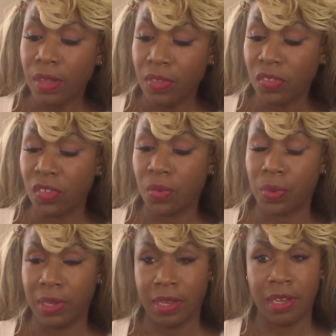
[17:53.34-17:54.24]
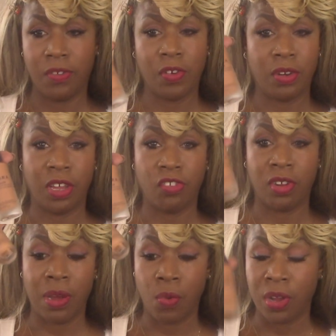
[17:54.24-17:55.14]
This is a really good
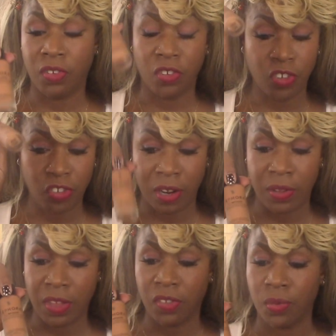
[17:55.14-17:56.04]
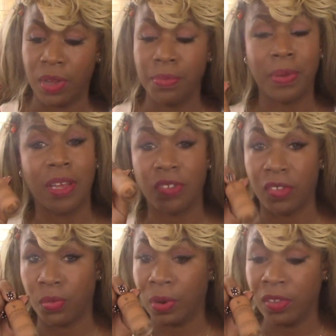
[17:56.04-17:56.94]
foundation. I wanted to share this one because
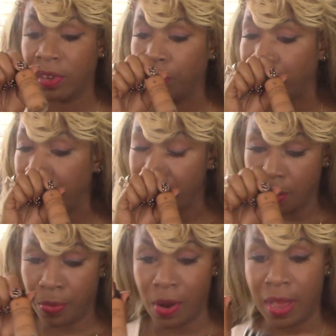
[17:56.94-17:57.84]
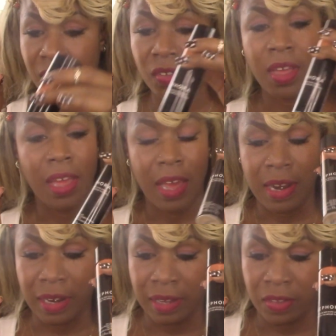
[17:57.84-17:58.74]
it's reasonably priced, and
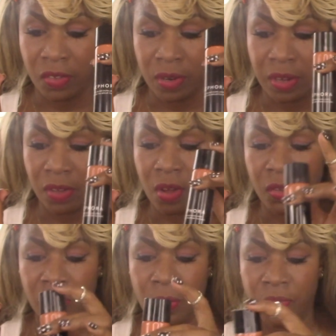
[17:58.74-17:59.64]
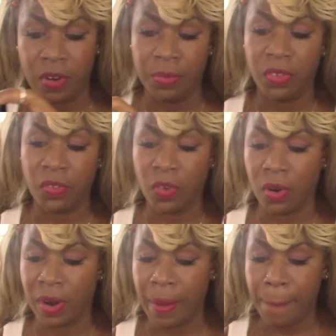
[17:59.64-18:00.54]
I like this one also from
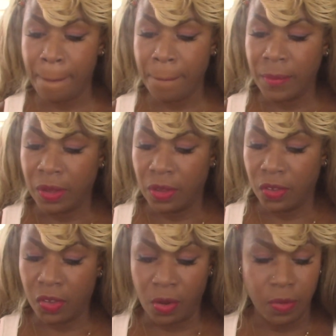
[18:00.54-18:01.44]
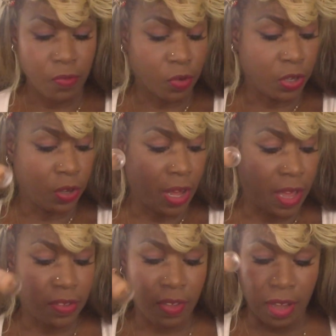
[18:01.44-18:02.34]
Sephora. So for you
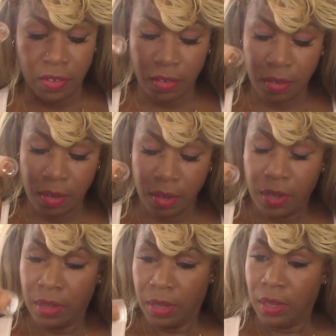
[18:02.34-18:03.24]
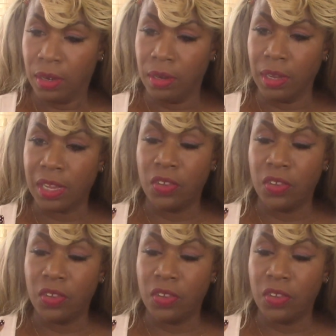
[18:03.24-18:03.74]
guys that looking